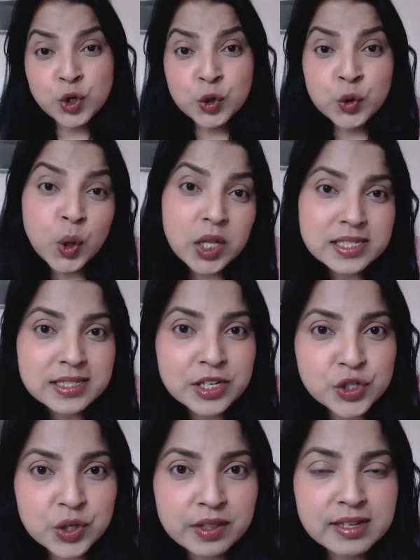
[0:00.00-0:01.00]
do Google
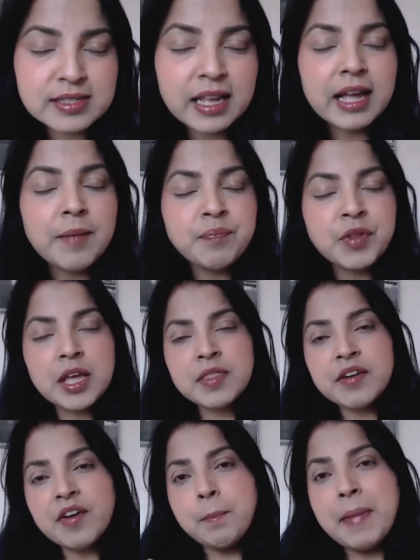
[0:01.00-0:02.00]
search on this.
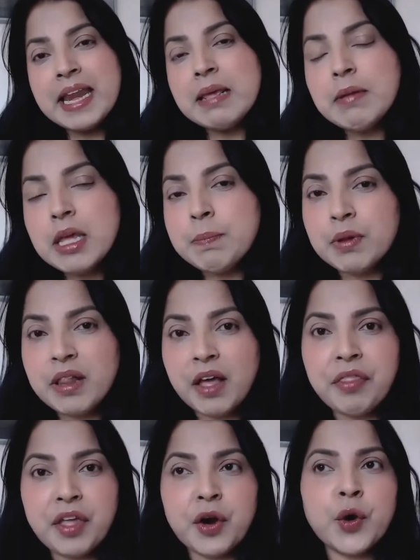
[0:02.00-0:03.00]
There are many people
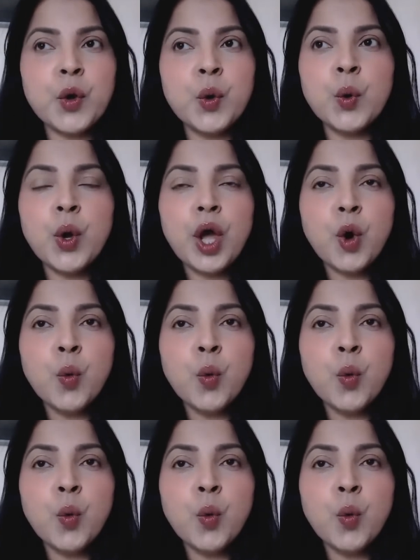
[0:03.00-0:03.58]
out there who